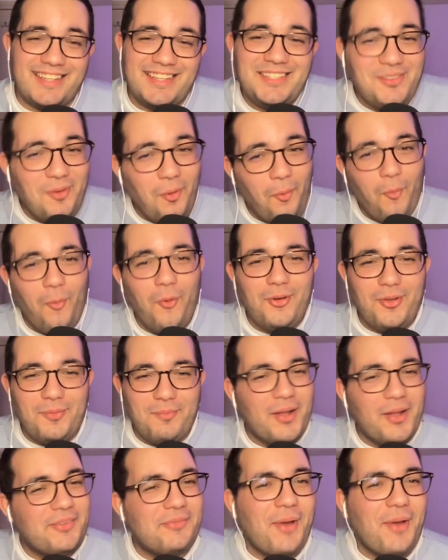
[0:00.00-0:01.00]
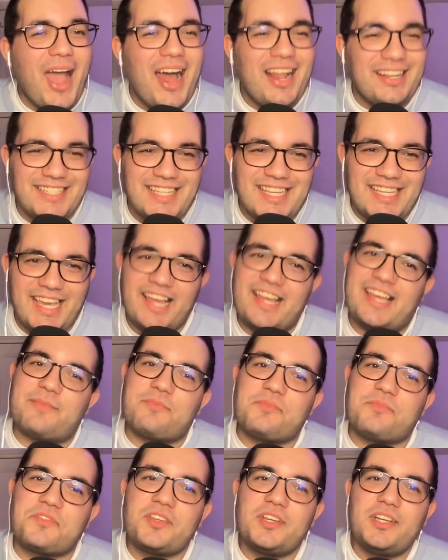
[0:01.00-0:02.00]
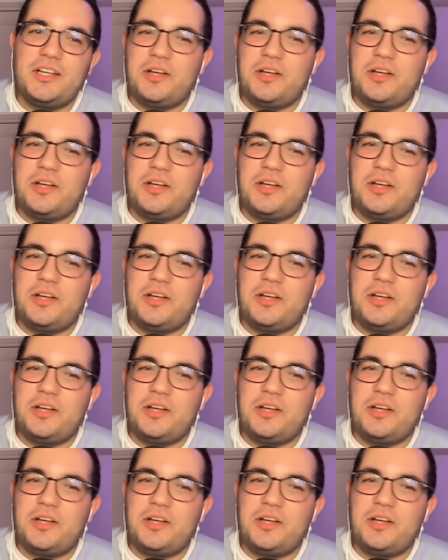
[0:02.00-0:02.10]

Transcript: is all about reality games.